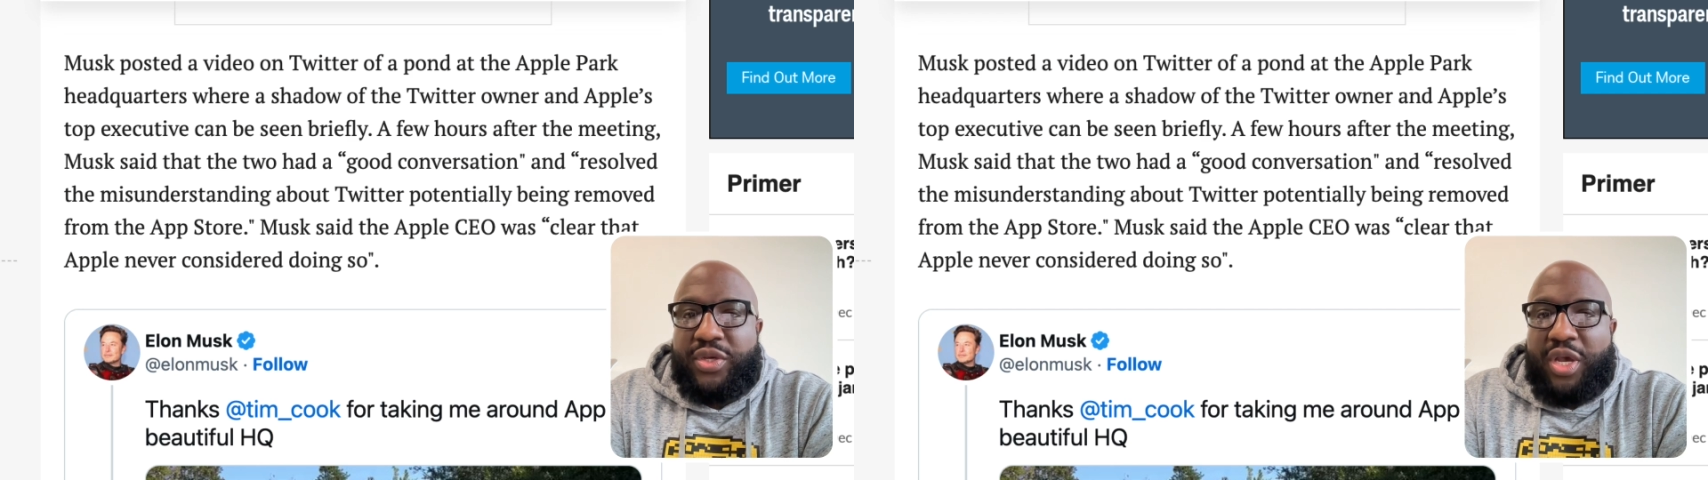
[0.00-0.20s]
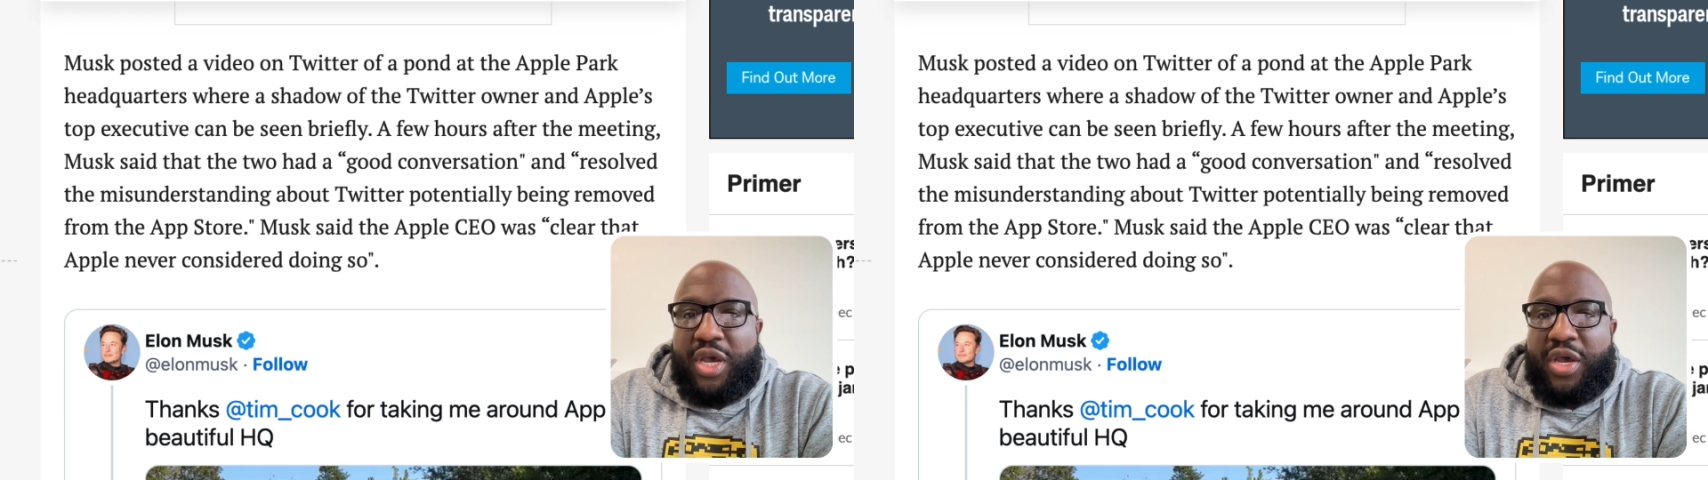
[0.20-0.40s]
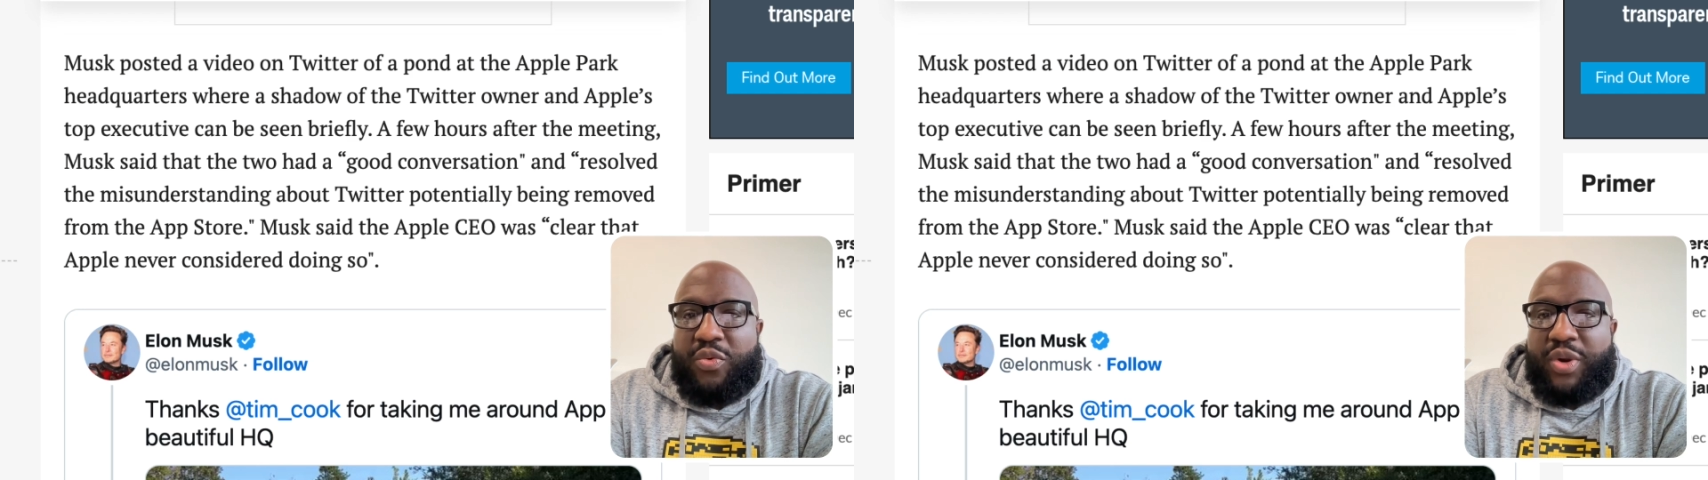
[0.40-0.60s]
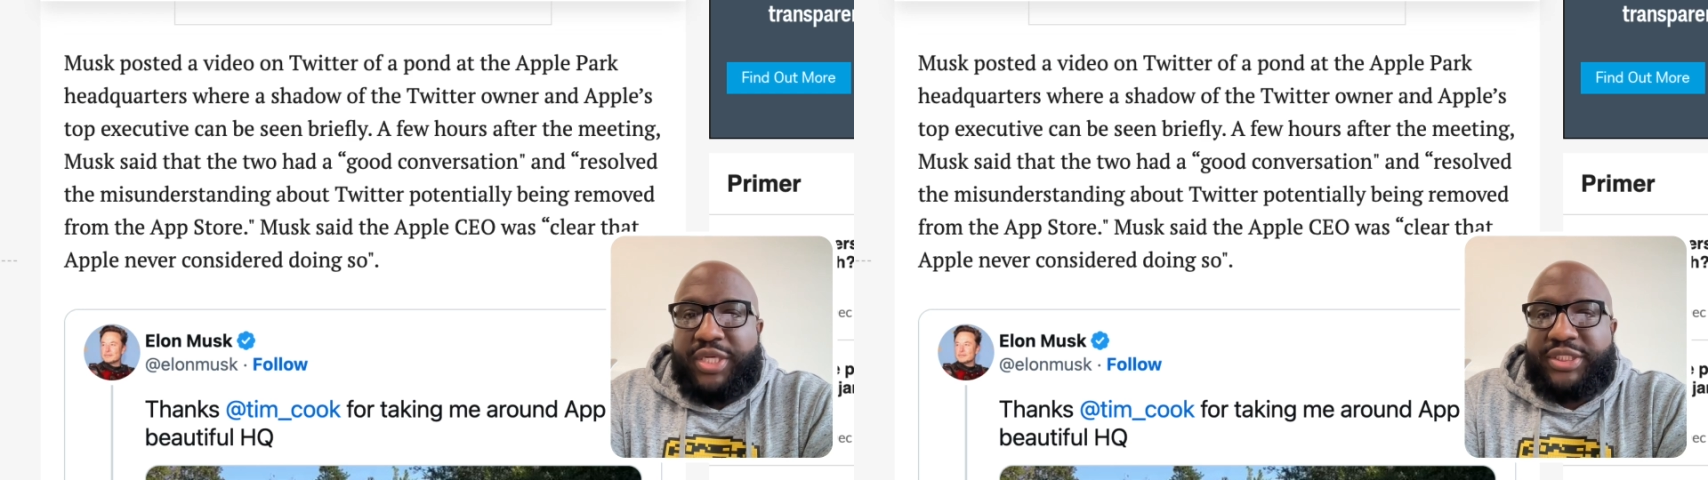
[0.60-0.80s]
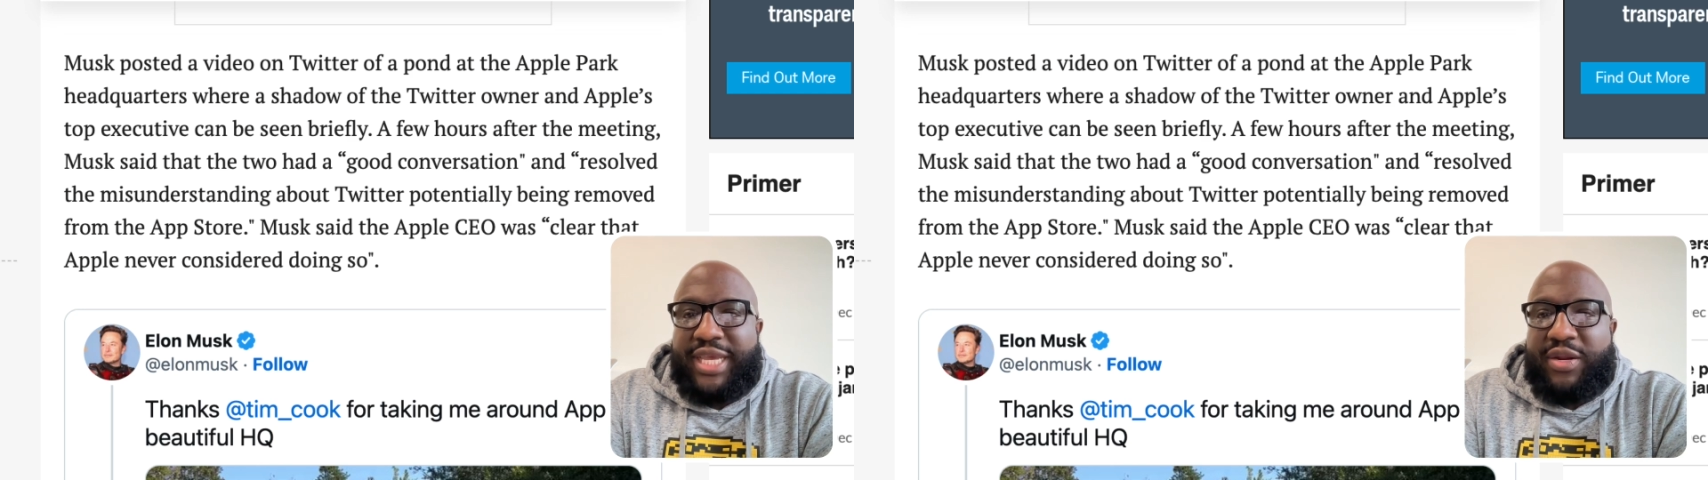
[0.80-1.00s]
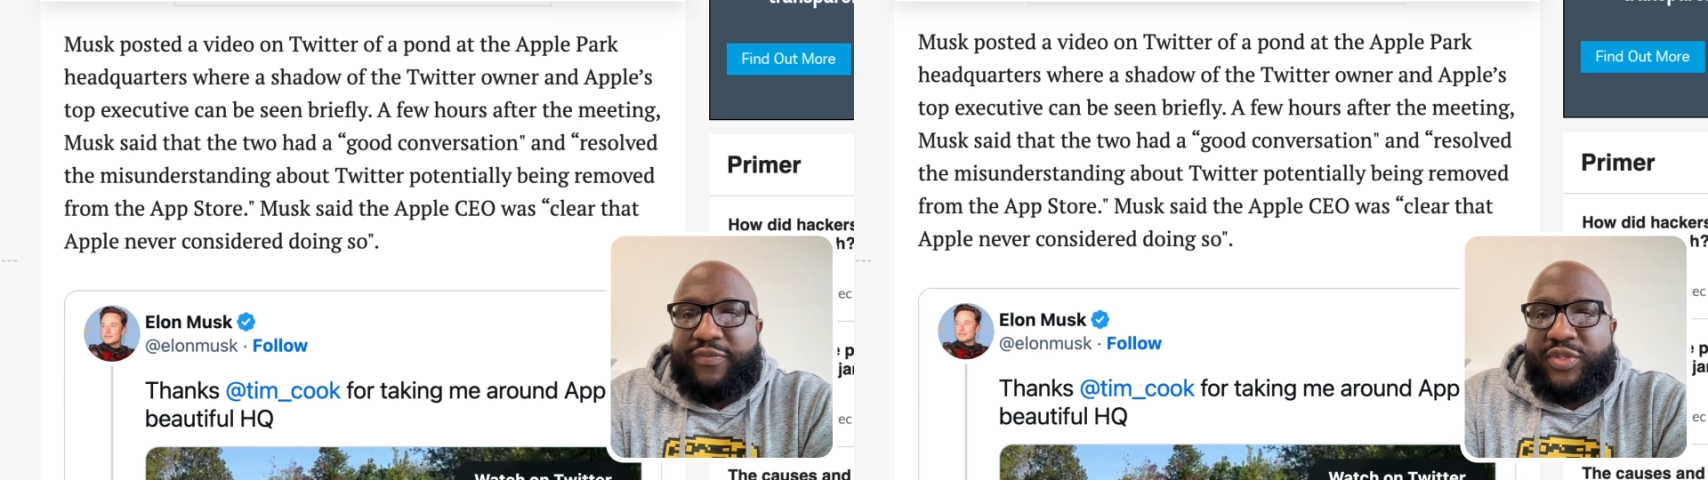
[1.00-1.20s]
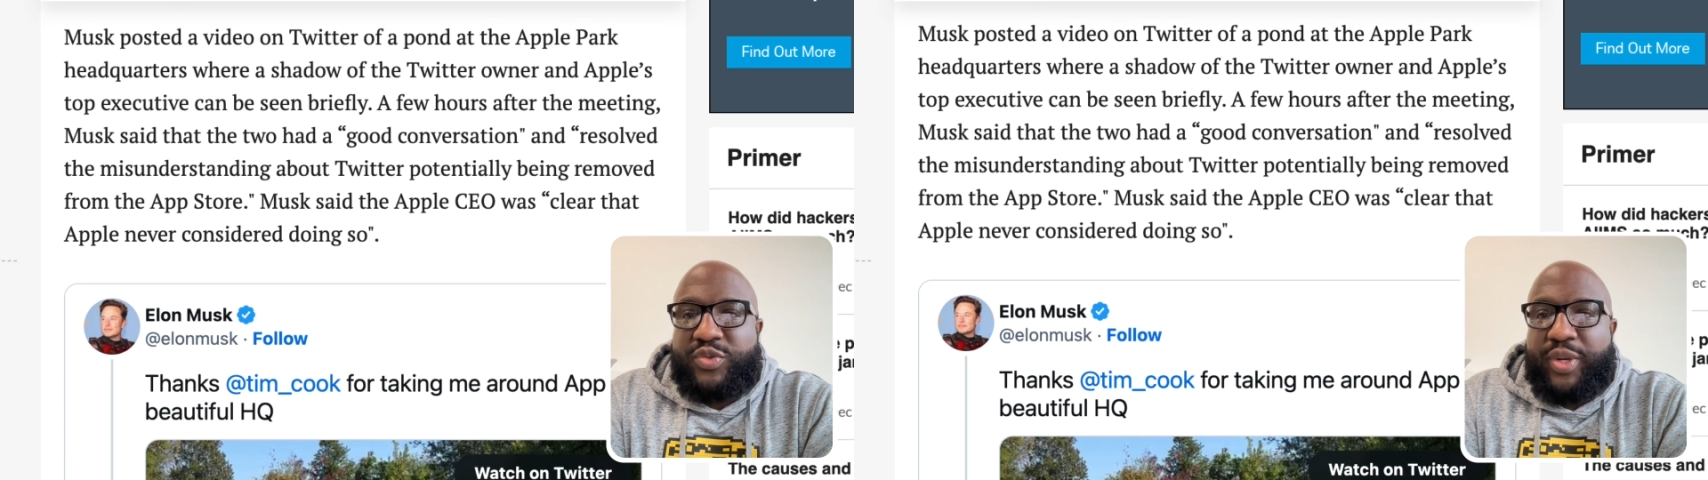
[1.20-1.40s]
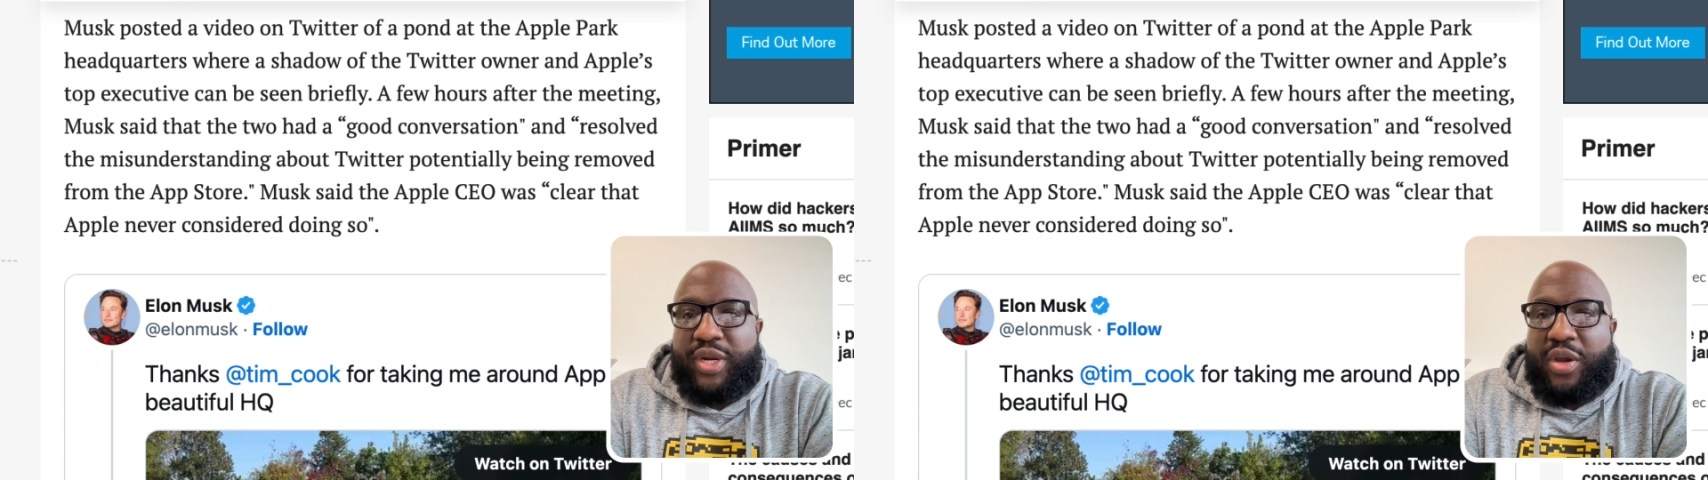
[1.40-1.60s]
where a shadow of the
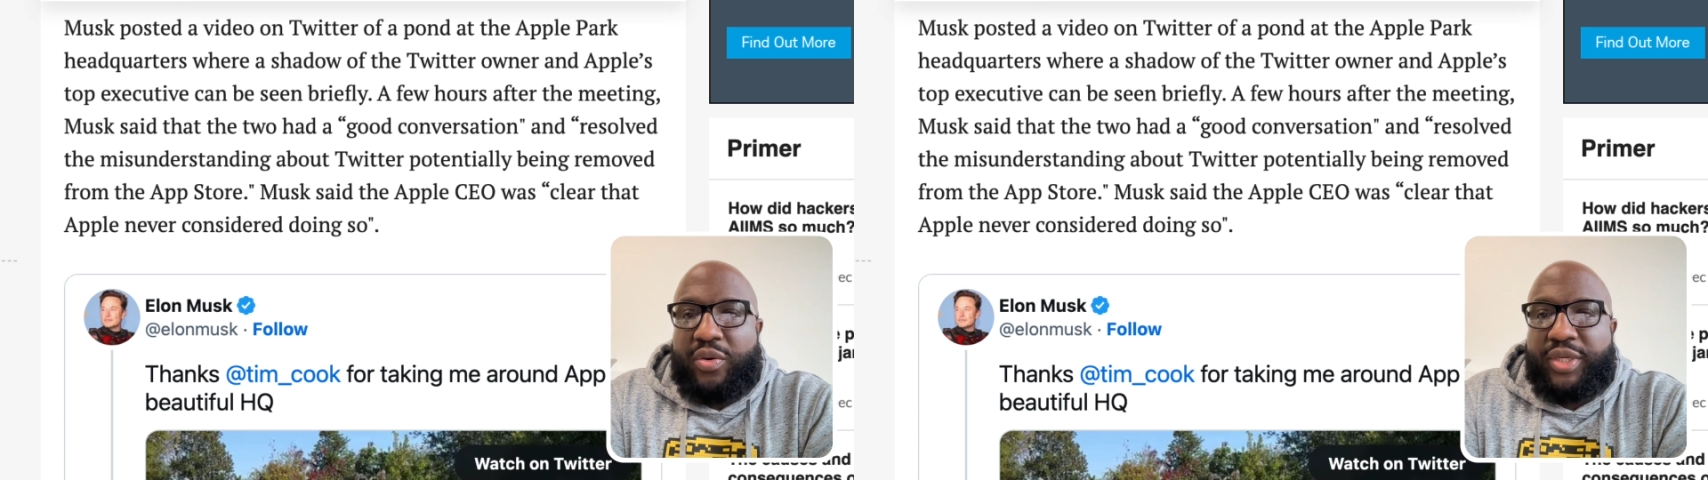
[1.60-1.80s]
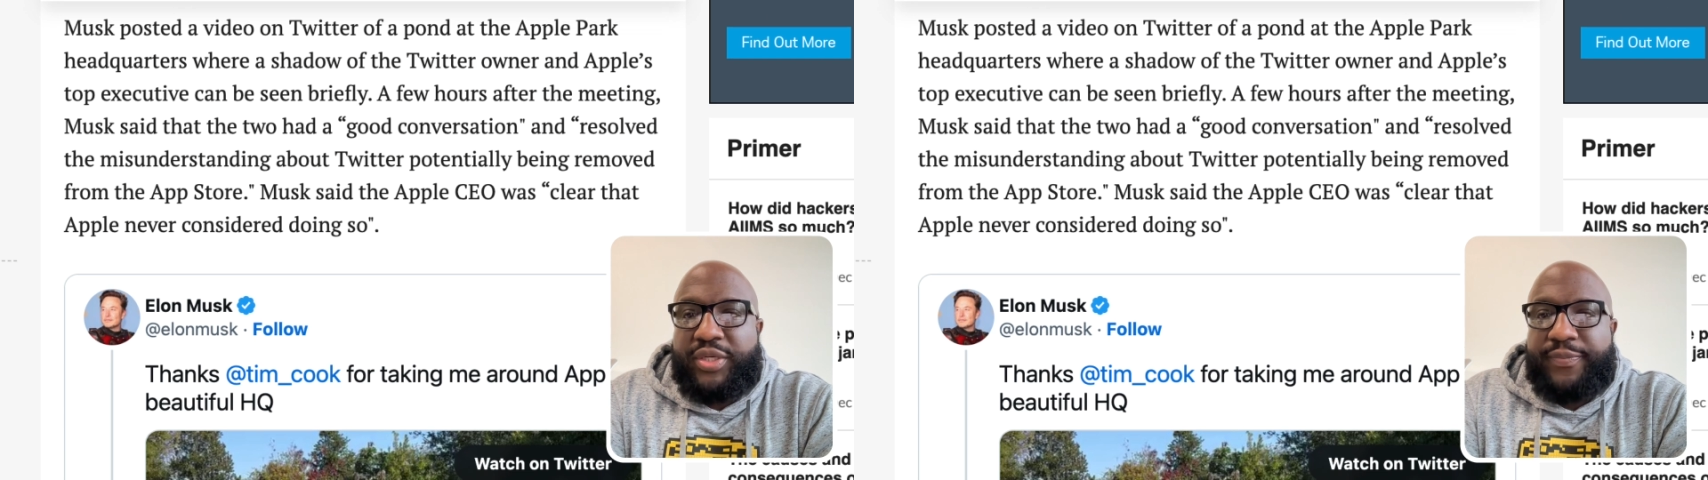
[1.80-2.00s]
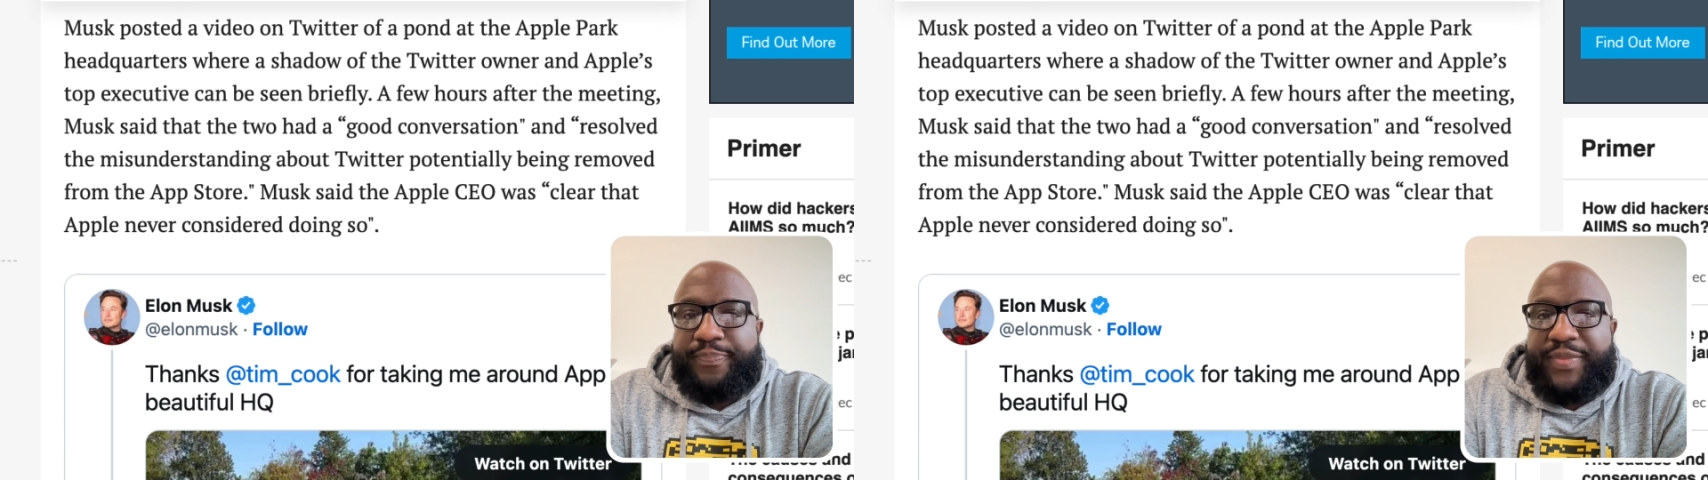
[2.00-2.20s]
Twitter owner